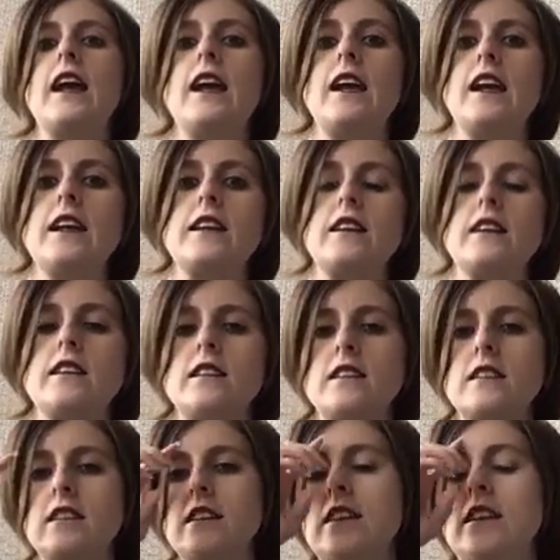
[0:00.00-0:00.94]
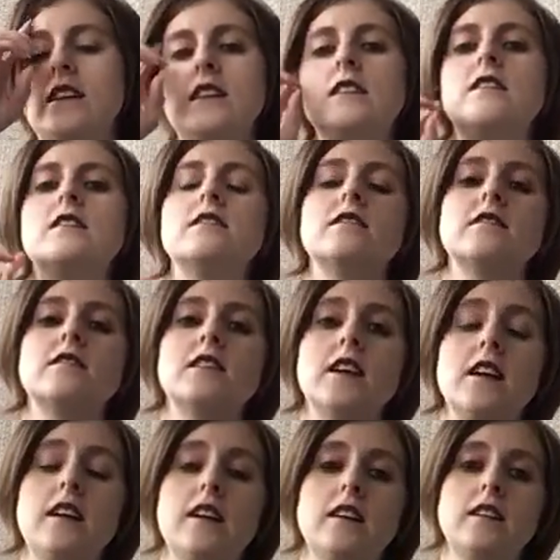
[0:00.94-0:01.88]
And
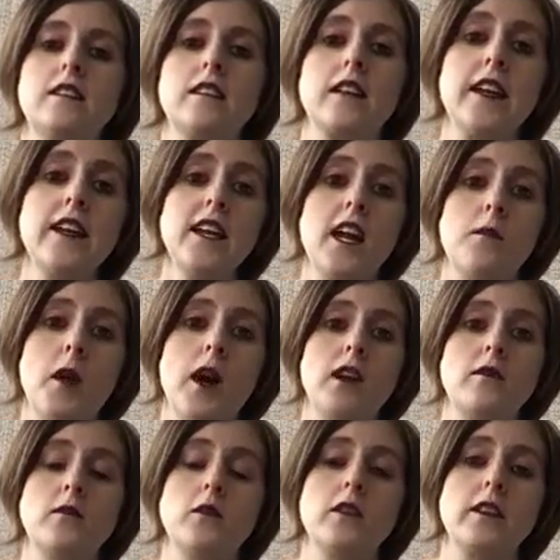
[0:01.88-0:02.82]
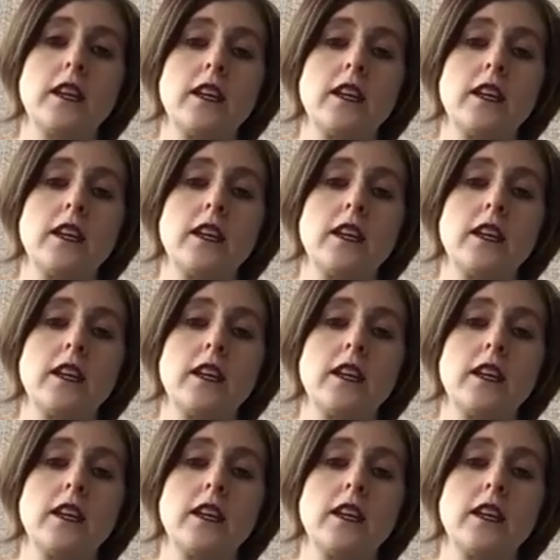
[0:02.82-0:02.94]
the lady I bought it for,